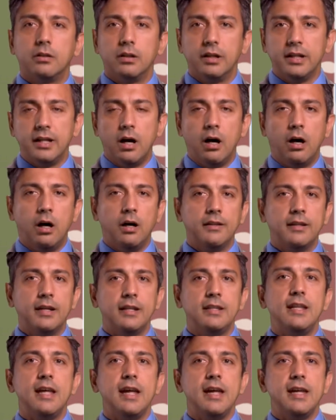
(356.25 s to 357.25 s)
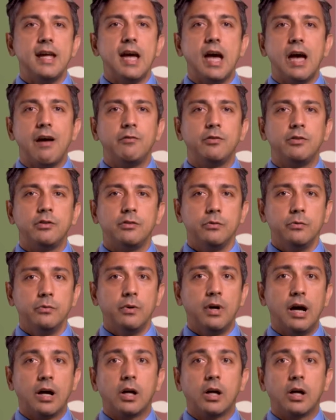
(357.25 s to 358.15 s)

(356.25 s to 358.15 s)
early on that they have to